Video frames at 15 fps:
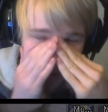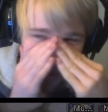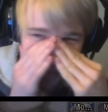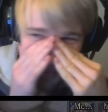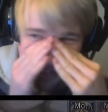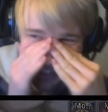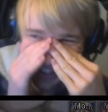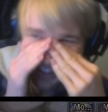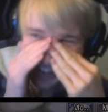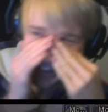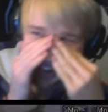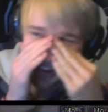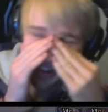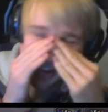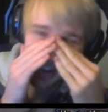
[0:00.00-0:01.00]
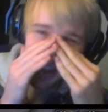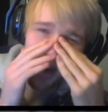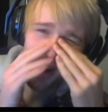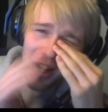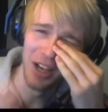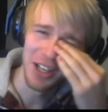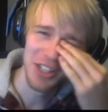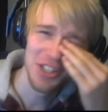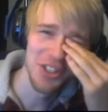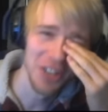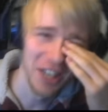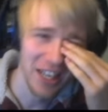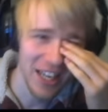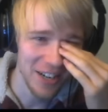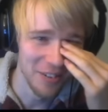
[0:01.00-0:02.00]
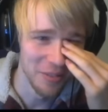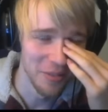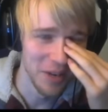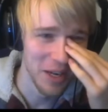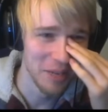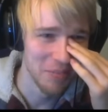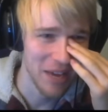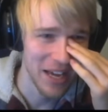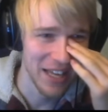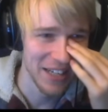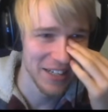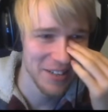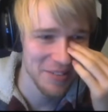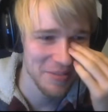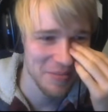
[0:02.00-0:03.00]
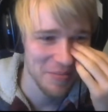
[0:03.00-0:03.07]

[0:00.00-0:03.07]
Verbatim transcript: Oh my god. Oh, I should have let him win, man.